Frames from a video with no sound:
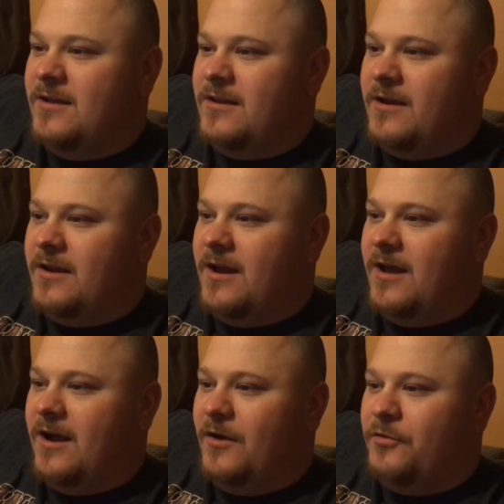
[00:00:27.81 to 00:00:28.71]
They
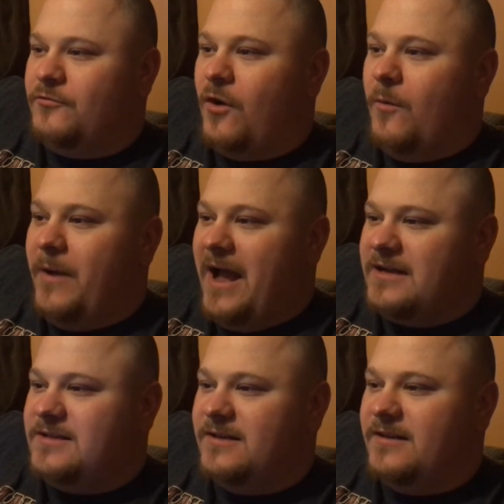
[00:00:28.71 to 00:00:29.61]
a
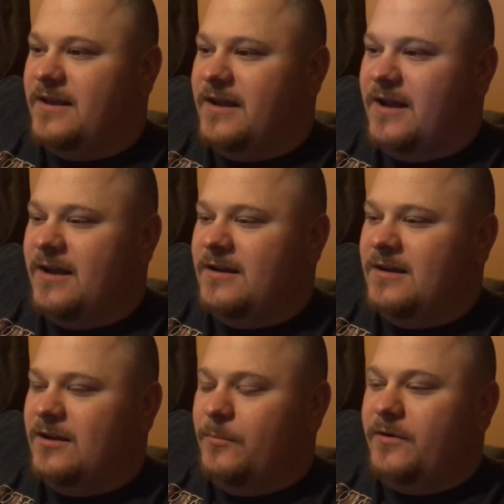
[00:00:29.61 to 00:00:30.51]
throwback to the
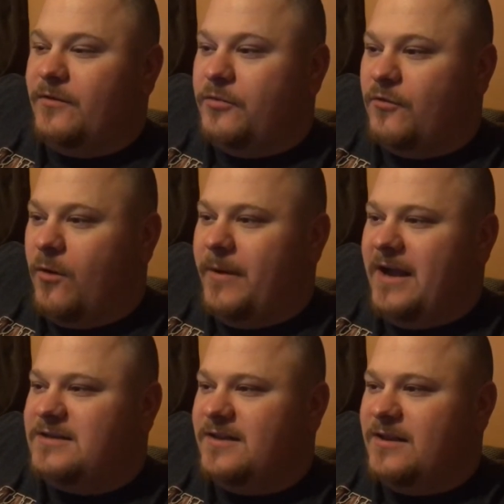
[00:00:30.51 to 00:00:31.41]
little bit of a
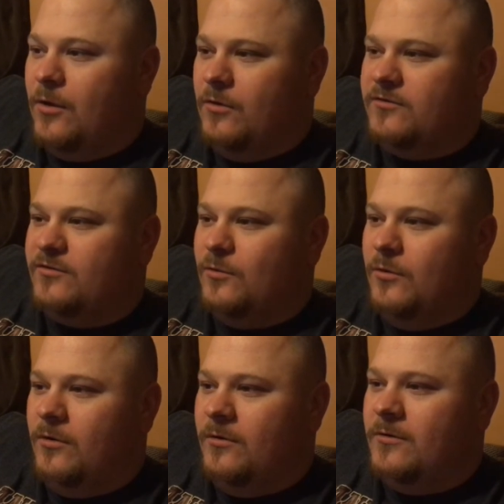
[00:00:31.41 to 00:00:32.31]
throwback to the old
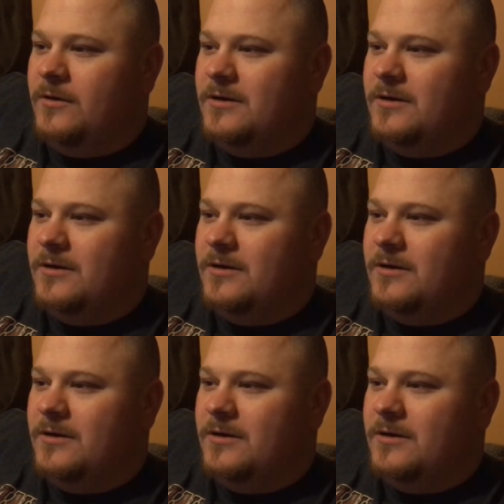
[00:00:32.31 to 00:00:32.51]
school.